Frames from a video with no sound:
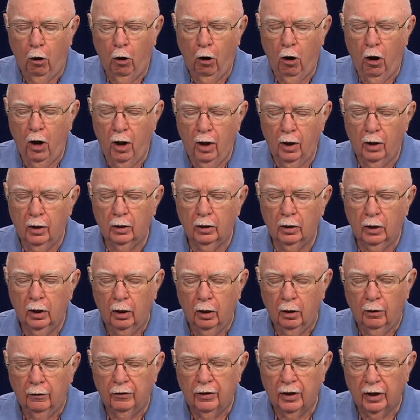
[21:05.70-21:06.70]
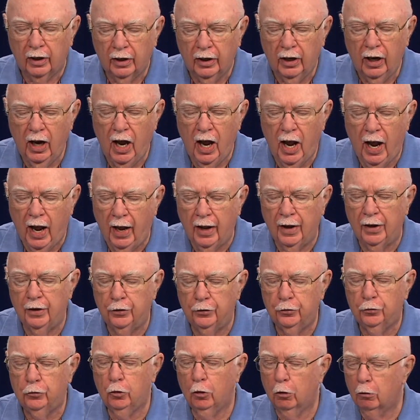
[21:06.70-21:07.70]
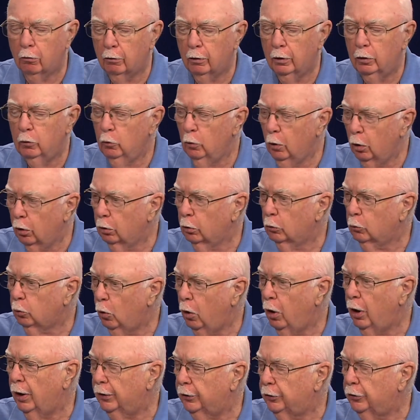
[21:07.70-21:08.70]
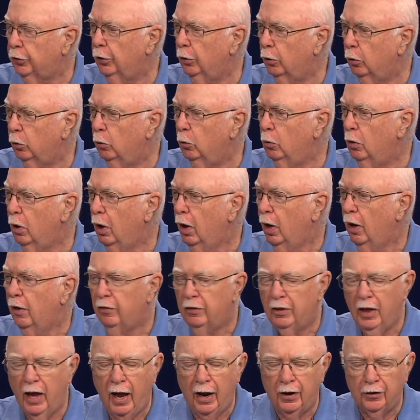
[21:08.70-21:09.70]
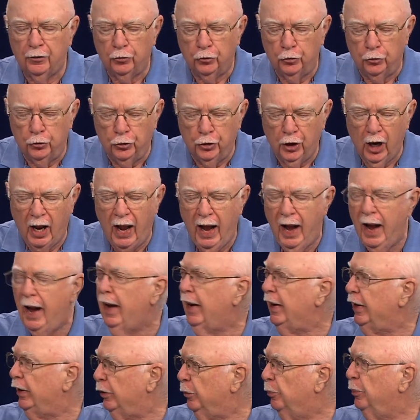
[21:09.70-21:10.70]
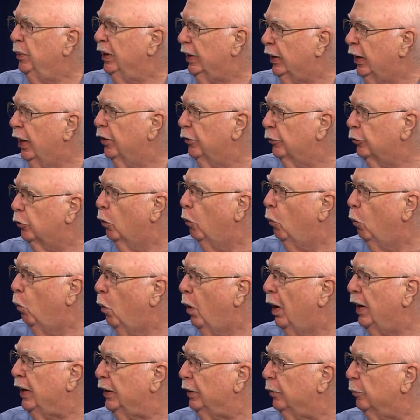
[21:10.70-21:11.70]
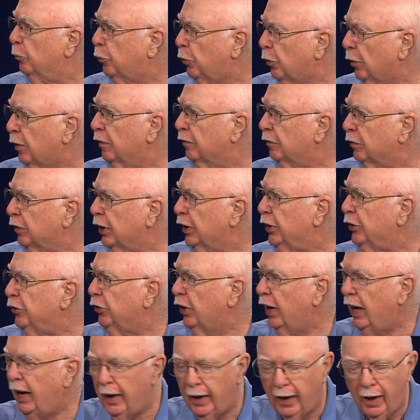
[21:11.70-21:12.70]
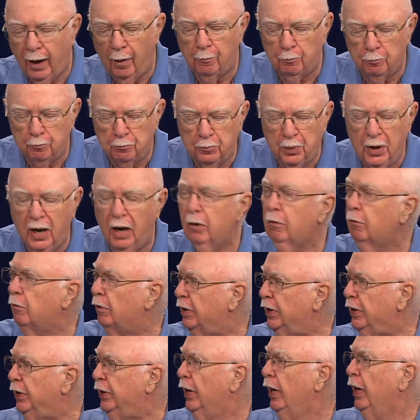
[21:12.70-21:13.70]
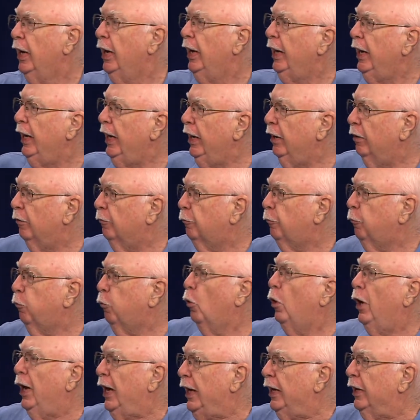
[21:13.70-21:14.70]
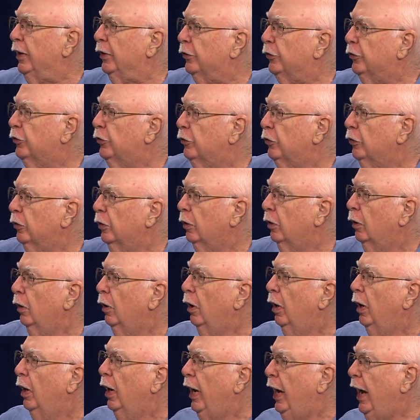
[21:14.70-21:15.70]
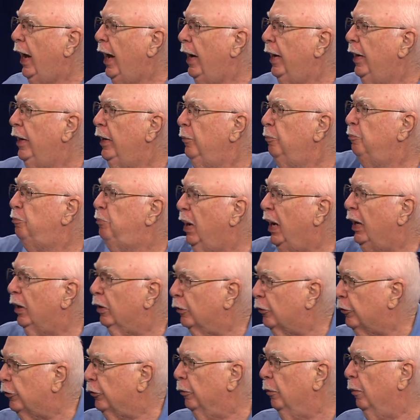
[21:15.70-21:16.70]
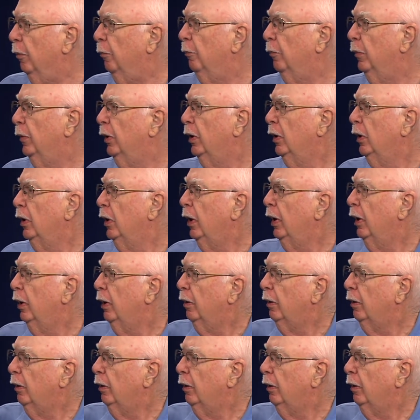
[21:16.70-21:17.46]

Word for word: all the guys during World War II that died because of white privilege and are buried in That's right. France. That's right. But and in Belgium. Yep.